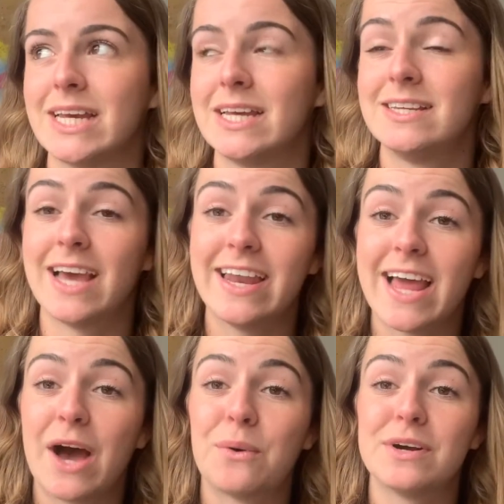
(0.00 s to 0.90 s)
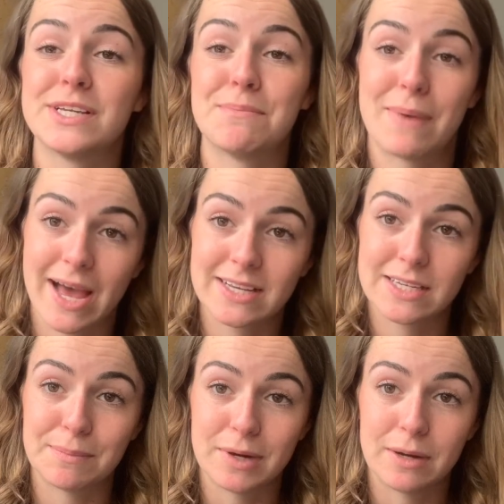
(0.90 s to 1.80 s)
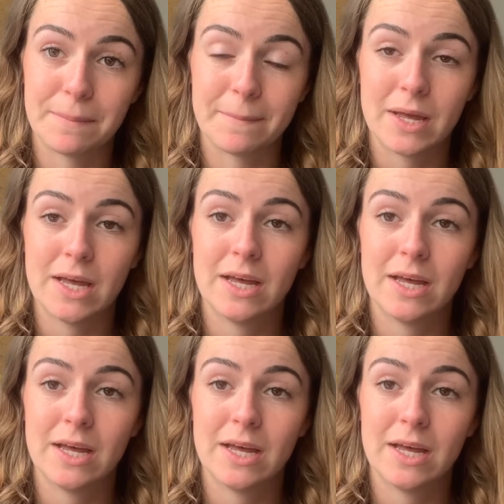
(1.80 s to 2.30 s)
10 hours maximum.